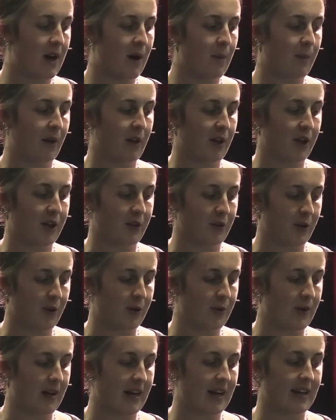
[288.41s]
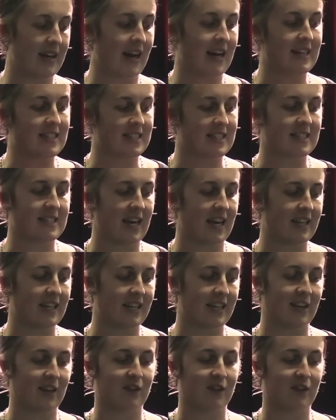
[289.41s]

but through an understanding